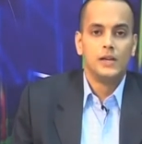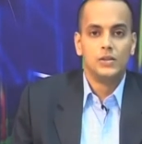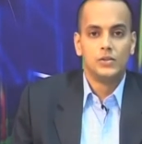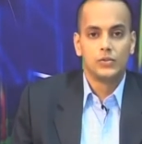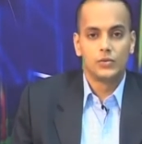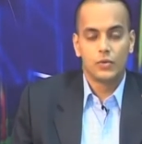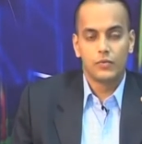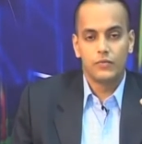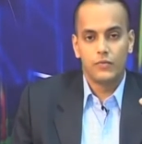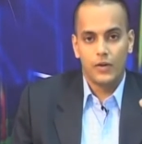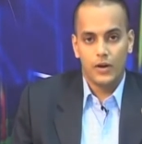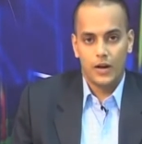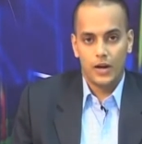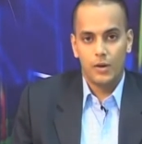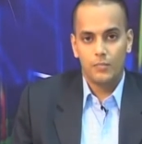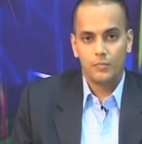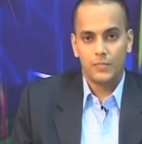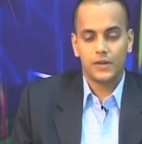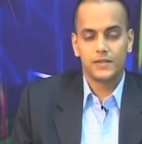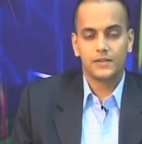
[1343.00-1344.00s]
So, for a
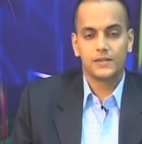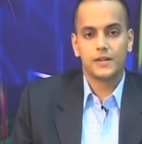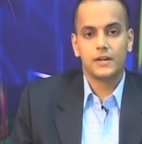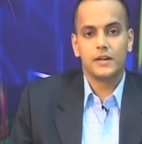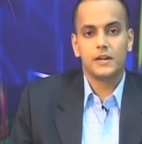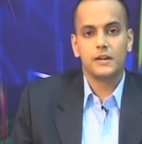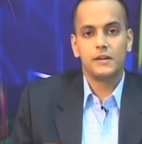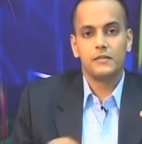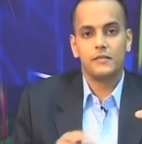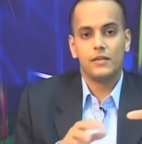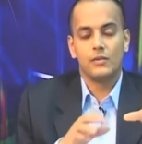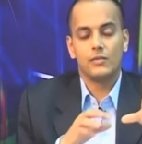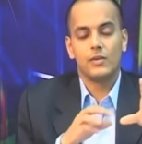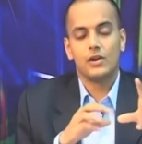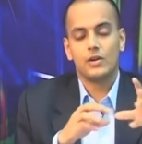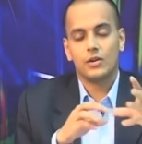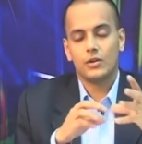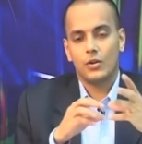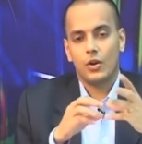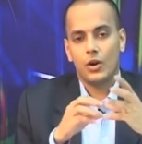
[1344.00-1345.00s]
compressor if you
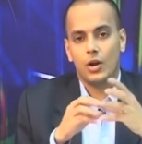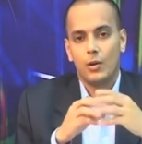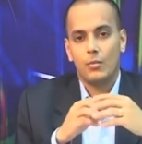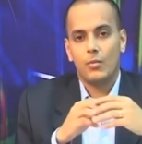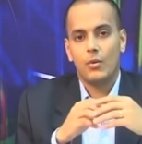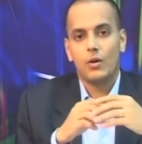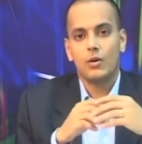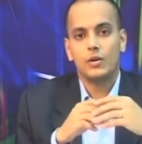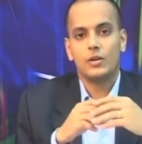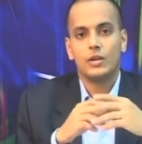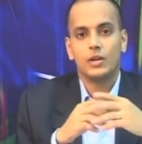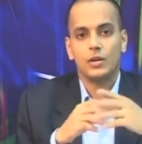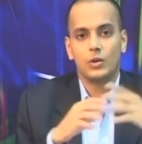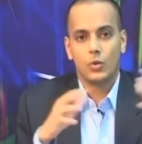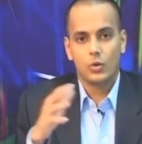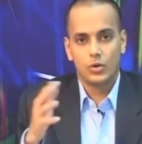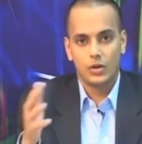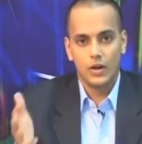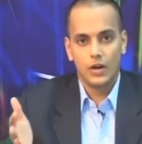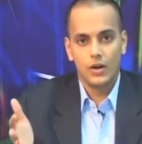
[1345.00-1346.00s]
were to talk about the
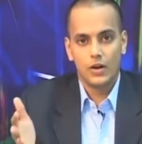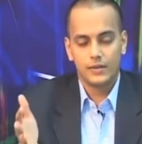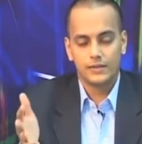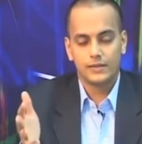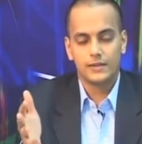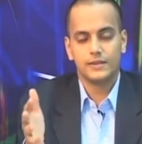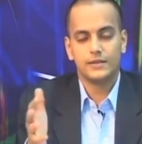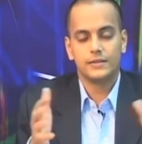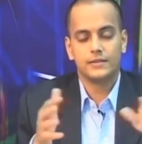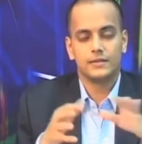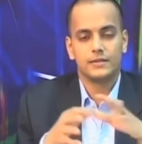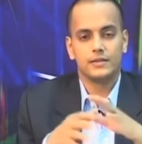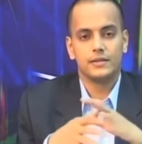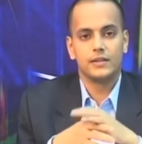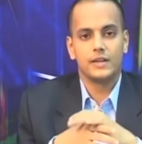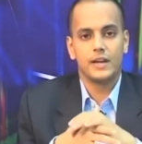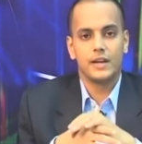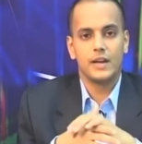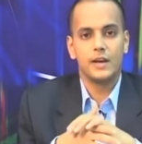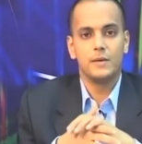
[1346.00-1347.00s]
total losses
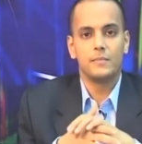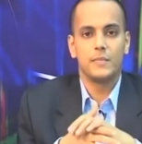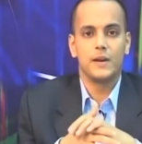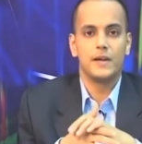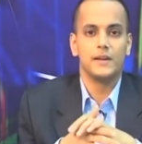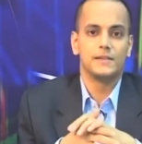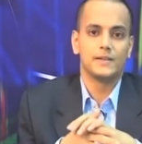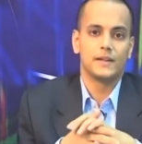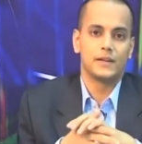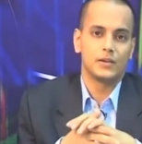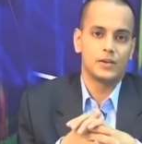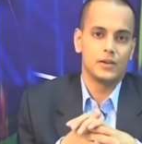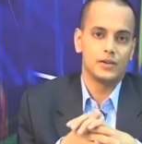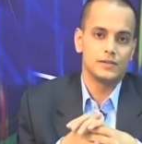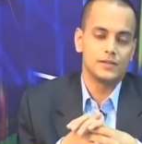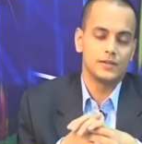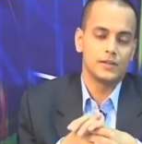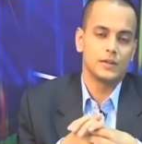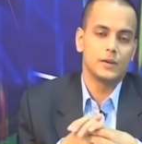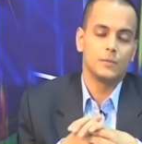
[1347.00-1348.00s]
taking place
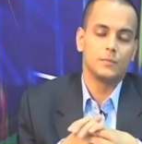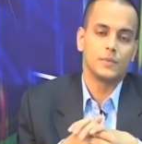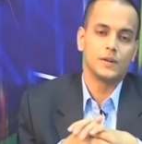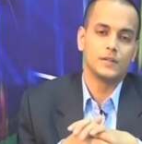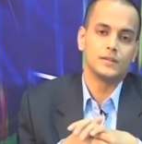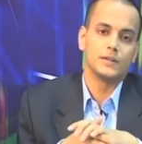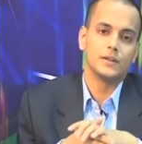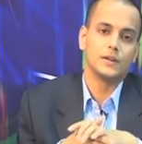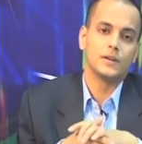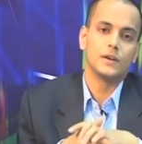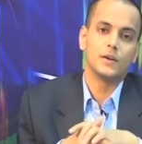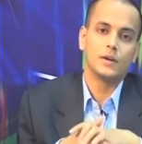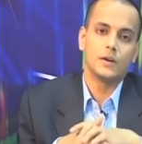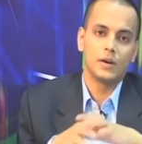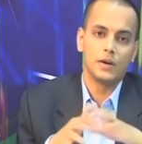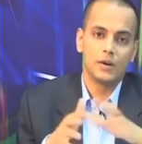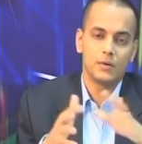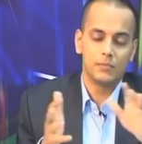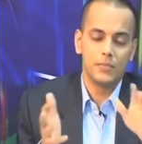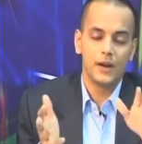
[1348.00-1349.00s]
across a compressor
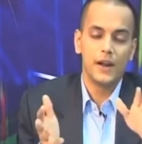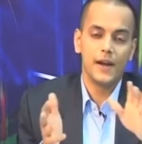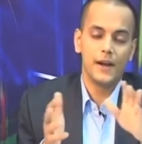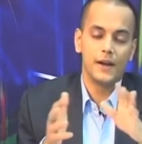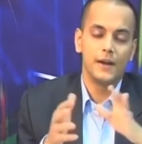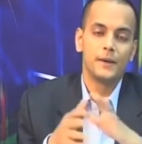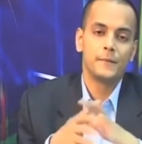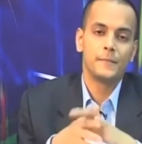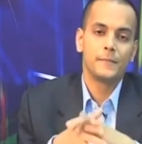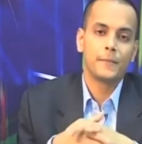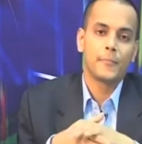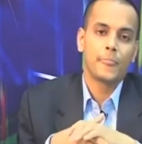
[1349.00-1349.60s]
uh, blade